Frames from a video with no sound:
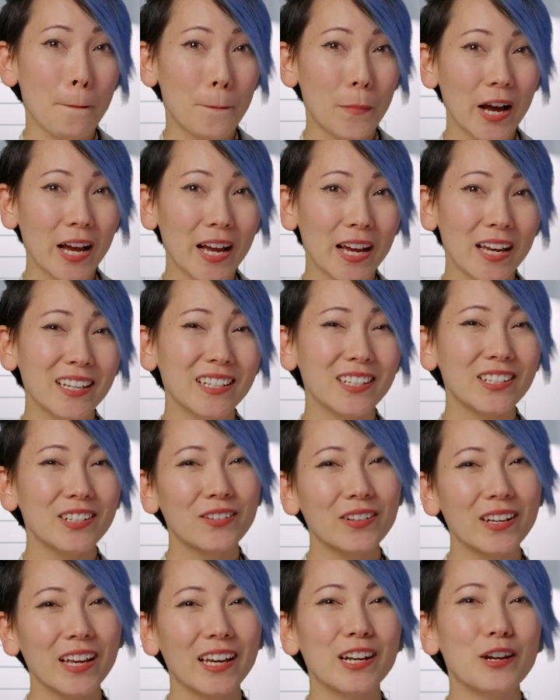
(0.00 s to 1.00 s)
but
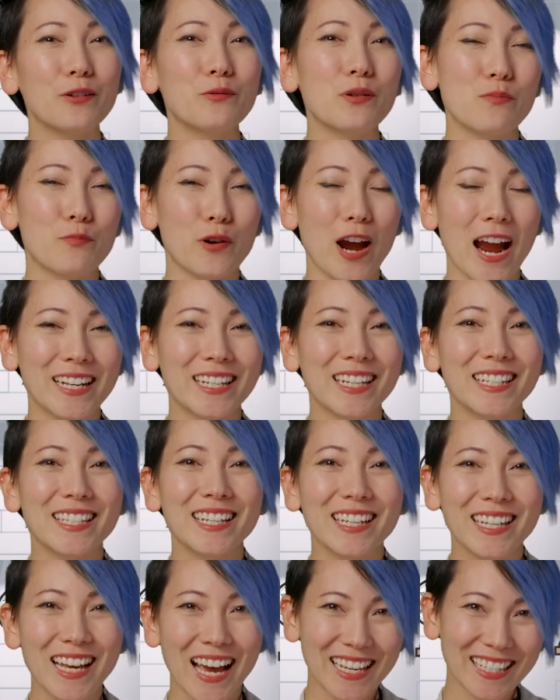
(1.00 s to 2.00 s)
you'll get it with practice
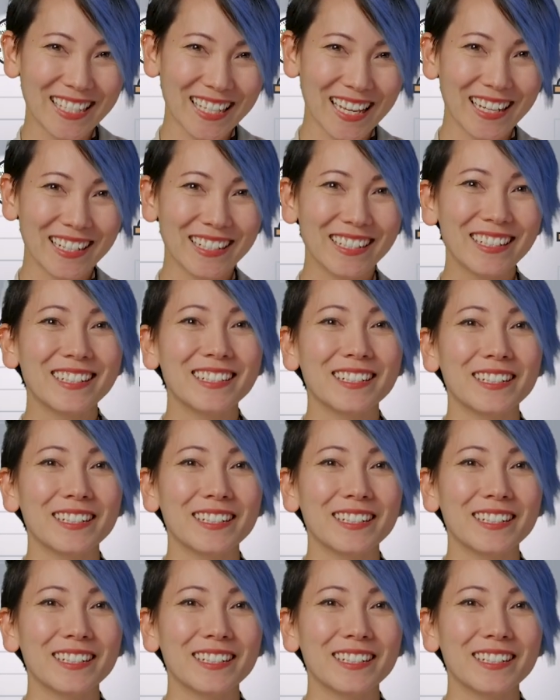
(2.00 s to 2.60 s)
and Kaizen.